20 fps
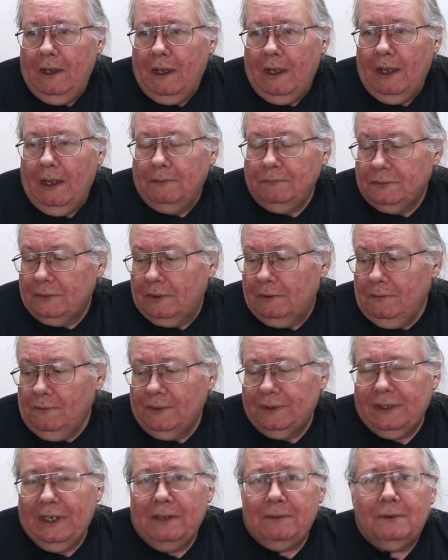And
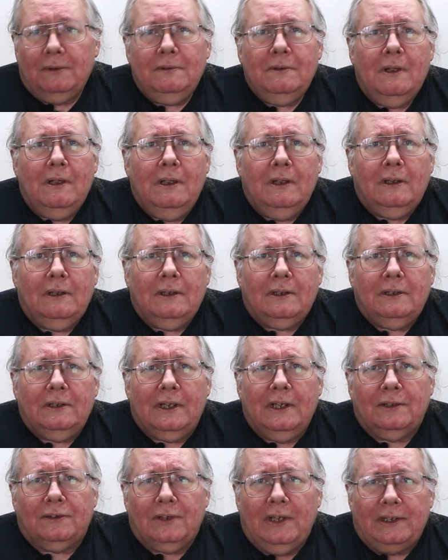with that,
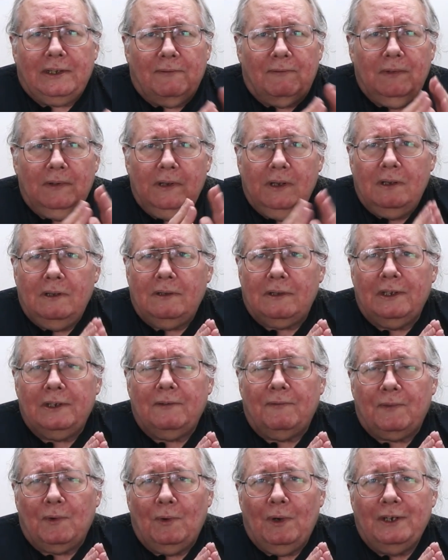again, thank you
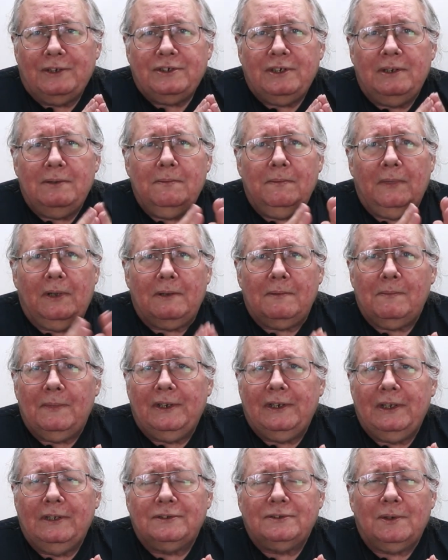for watching. I've
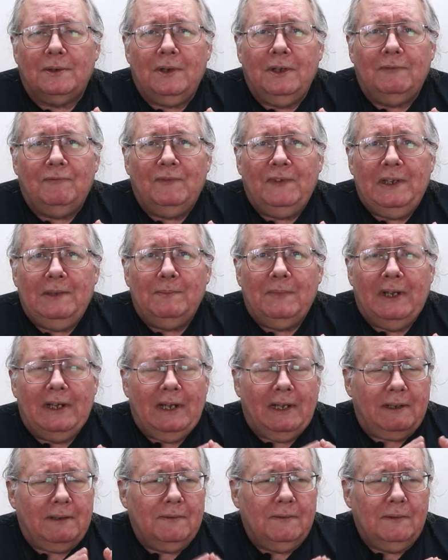been getting some good
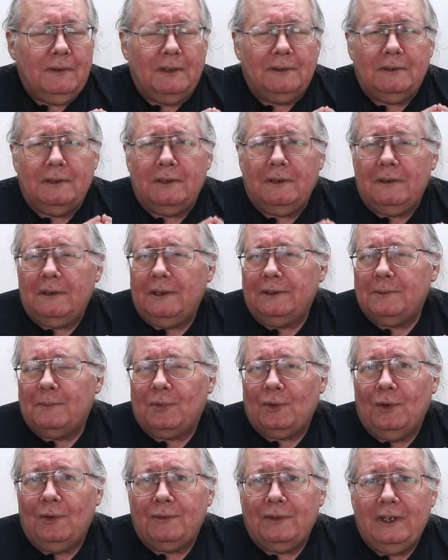feedback on the
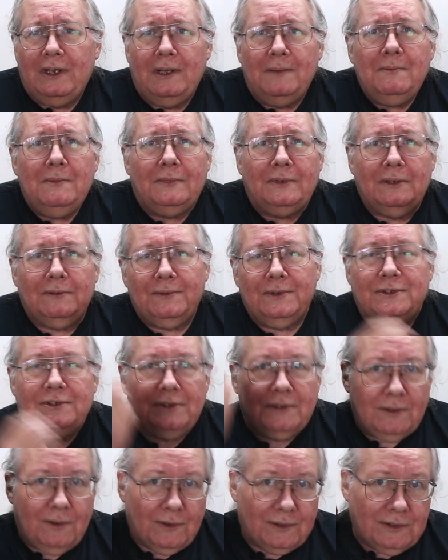program,
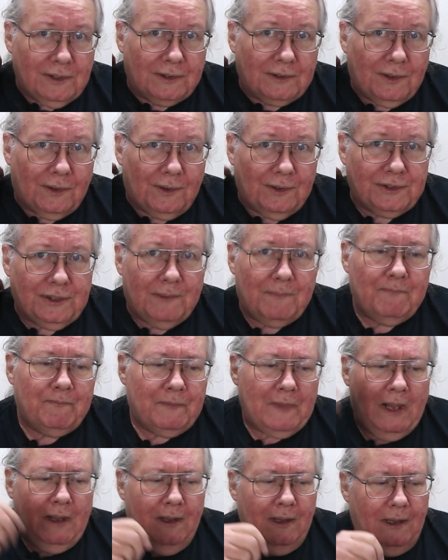which is of course encouraging.
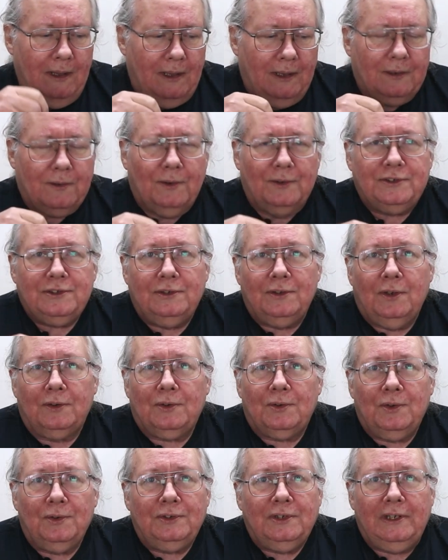And of course, the
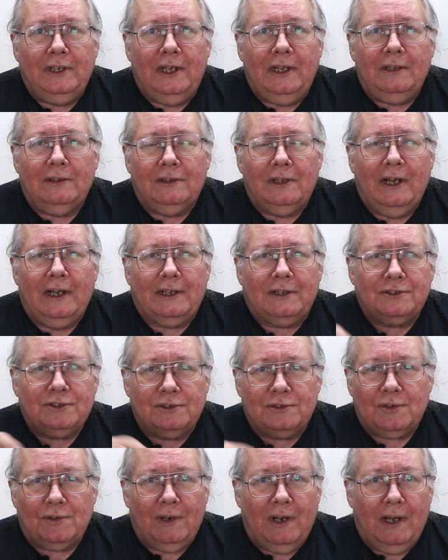routine: like,
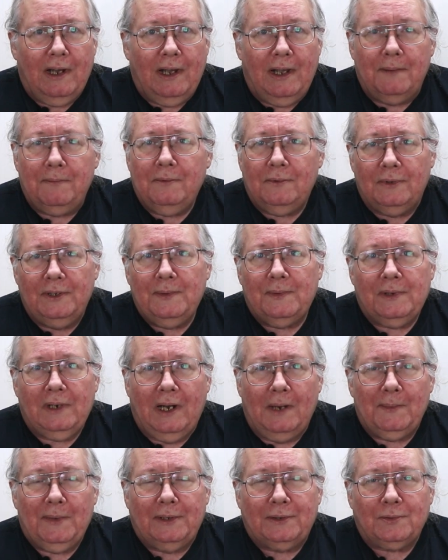subscribe, leave
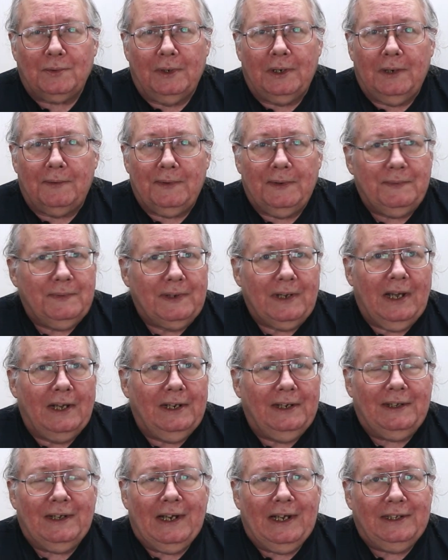comments, whatever. If you
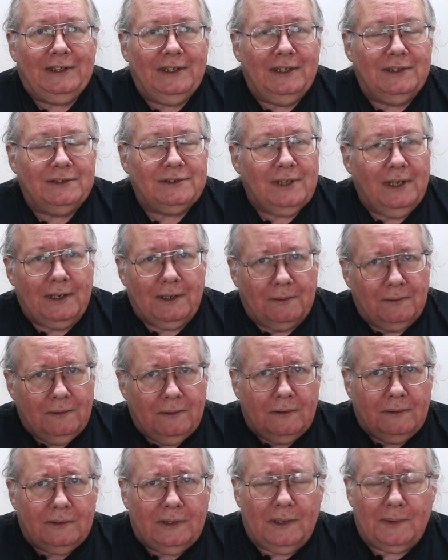got any ideas, hey,
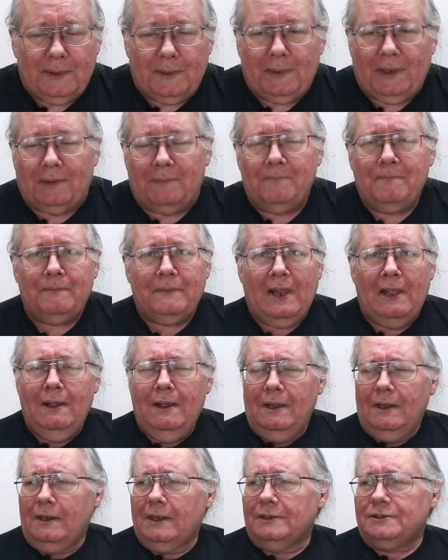tell me about it.
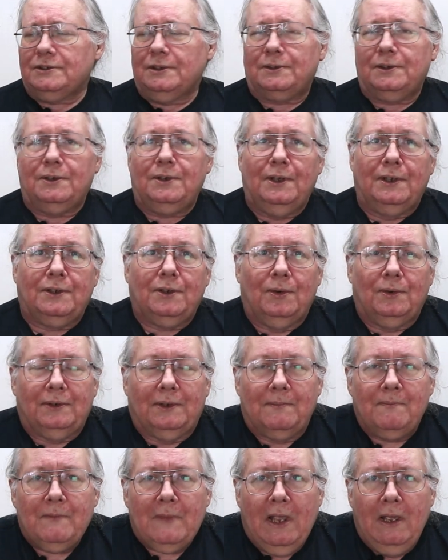Got something good going.